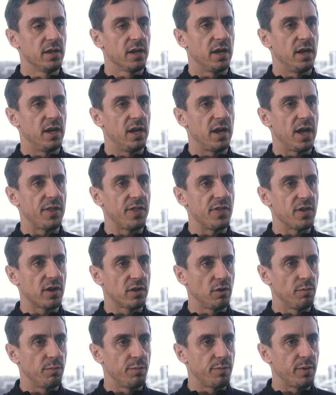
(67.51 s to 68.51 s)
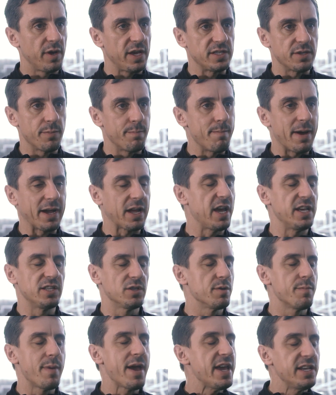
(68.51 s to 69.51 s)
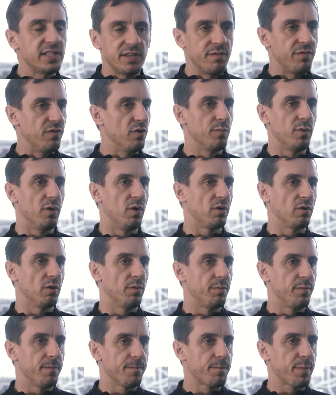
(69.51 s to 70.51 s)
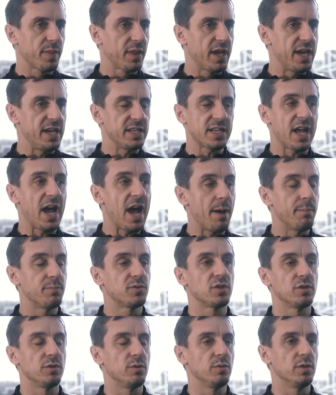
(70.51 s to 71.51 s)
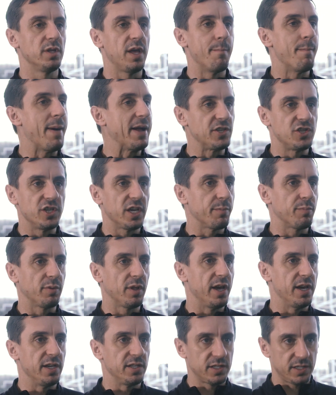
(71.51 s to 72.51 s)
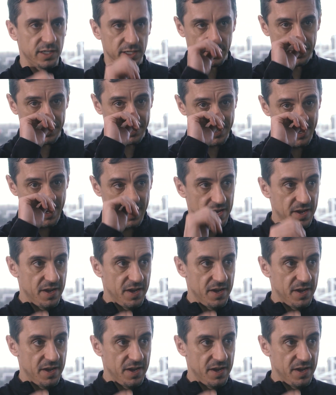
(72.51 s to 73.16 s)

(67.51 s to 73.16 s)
I think the club is an amazing football club. It's absolutely a magic place. It's